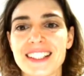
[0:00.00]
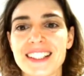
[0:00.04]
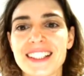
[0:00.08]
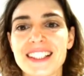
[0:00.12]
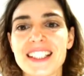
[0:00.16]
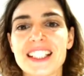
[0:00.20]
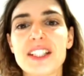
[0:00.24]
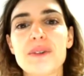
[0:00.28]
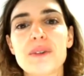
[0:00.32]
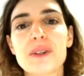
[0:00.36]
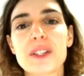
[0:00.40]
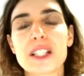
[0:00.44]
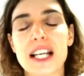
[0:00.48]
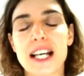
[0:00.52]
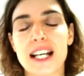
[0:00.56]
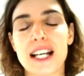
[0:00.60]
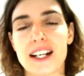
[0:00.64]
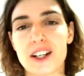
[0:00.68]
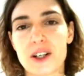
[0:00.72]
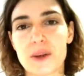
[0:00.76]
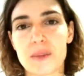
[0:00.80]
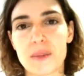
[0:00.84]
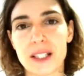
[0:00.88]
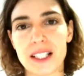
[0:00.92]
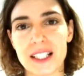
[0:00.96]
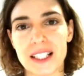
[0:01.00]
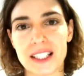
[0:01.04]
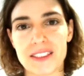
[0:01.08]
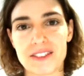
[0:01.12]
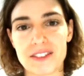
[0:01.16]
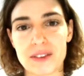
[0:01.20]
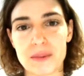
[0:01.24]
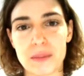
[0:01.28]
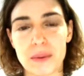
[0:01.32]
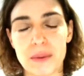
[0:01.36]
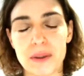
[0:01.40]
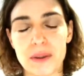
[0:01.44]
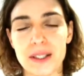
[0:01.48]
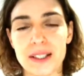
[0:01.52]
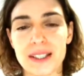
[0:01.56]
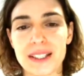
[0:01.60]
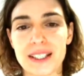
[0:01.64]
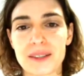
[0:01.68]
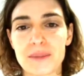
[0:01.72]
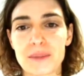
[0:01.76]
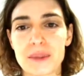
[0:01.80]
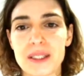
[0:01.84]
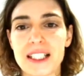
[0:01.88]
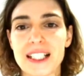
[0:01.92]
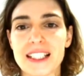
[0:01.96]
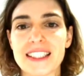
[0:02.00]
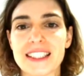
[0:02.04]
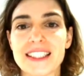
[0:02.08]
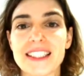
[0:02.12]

he will get a completely different product because